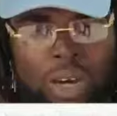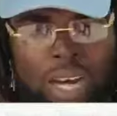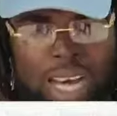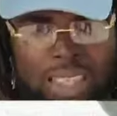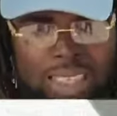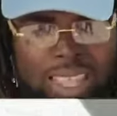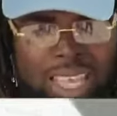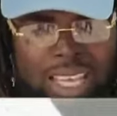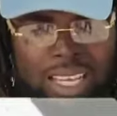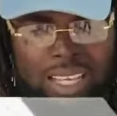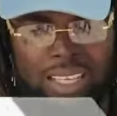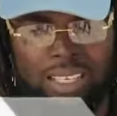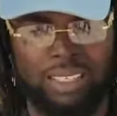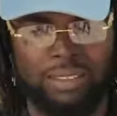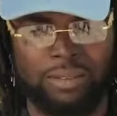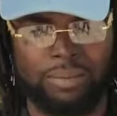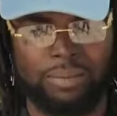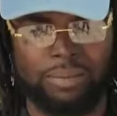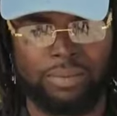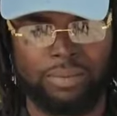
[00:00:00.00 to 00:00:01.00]
I think
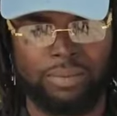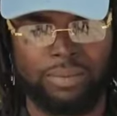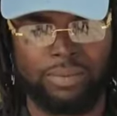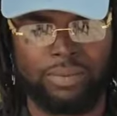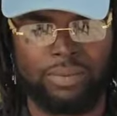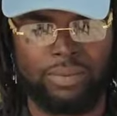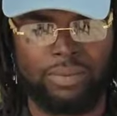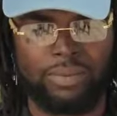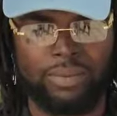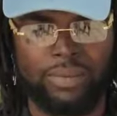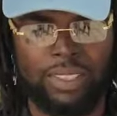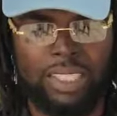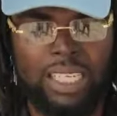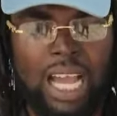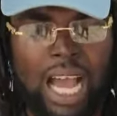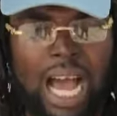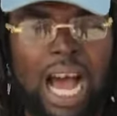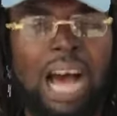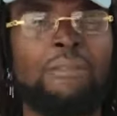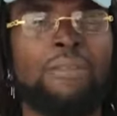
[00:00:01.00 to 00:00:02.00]

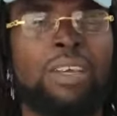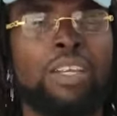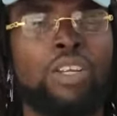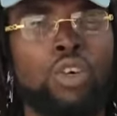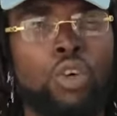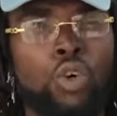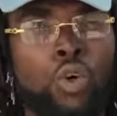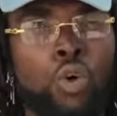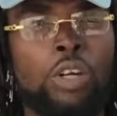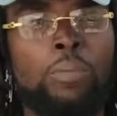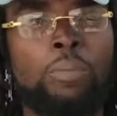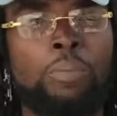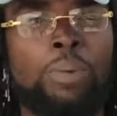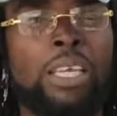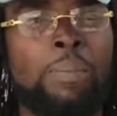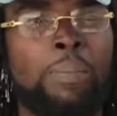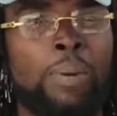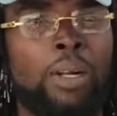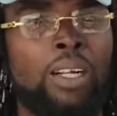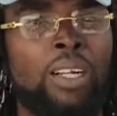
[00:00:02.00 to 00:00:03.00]
having good
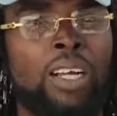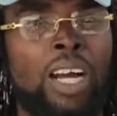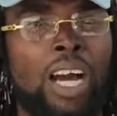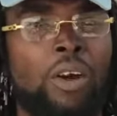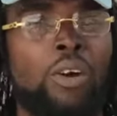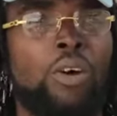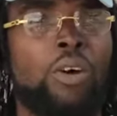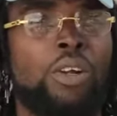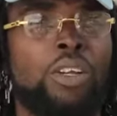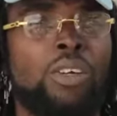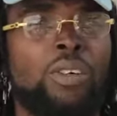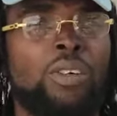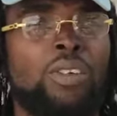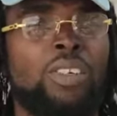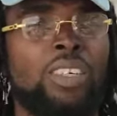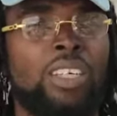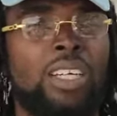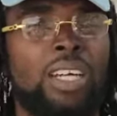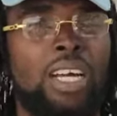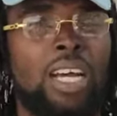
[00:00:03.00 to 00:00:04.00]
people around you
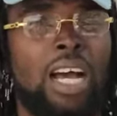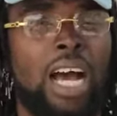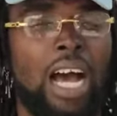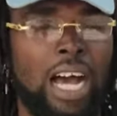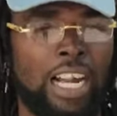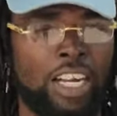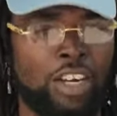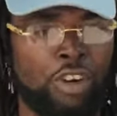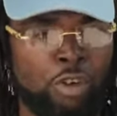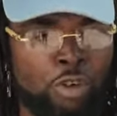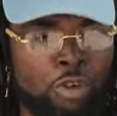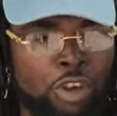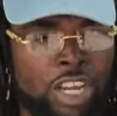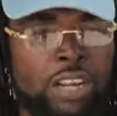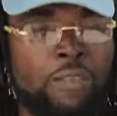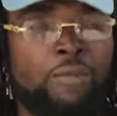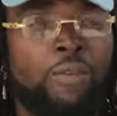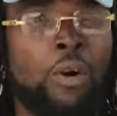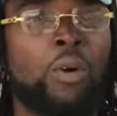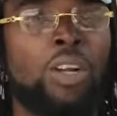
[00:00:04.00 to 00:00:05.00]
and the
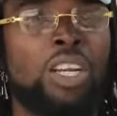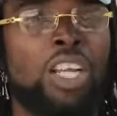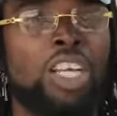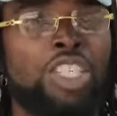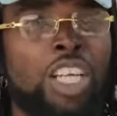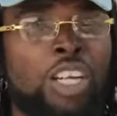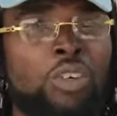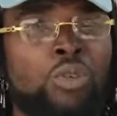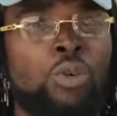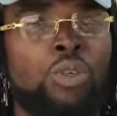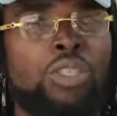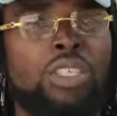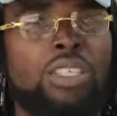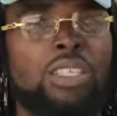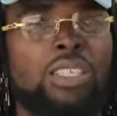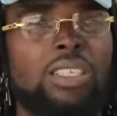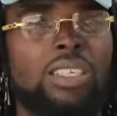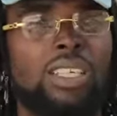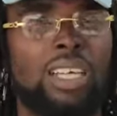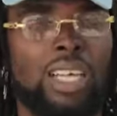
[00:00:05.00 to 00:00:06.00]
real foundation roots
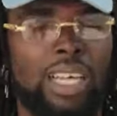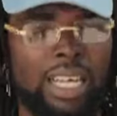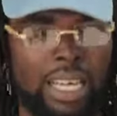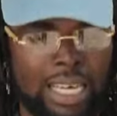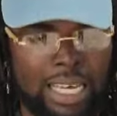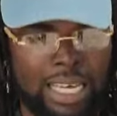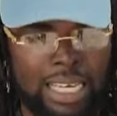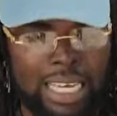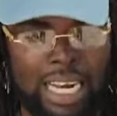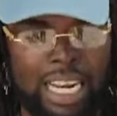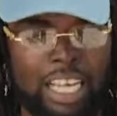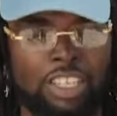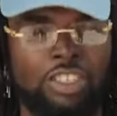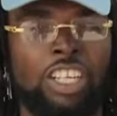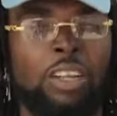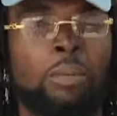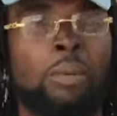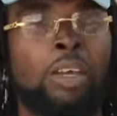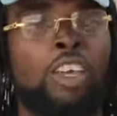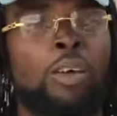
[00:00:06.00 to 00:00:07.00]
can
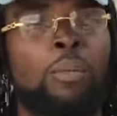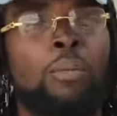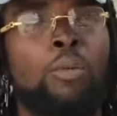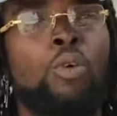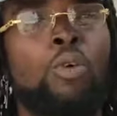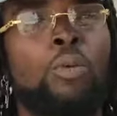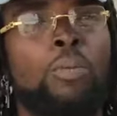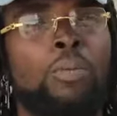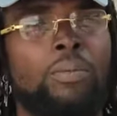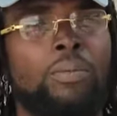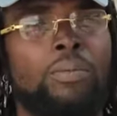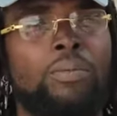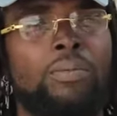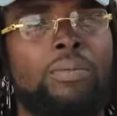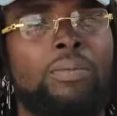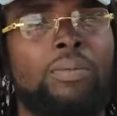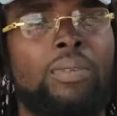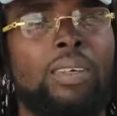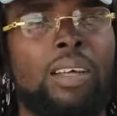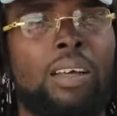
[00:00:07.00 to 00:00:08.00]
actually make you bloom
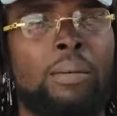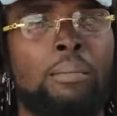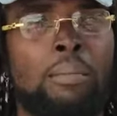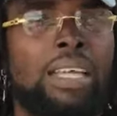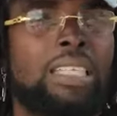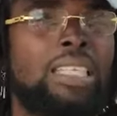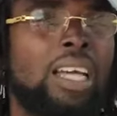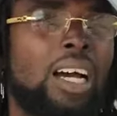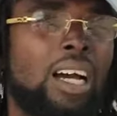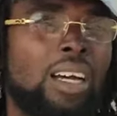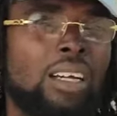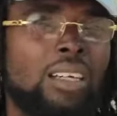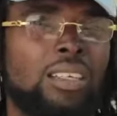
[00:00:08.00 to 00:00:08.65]
better.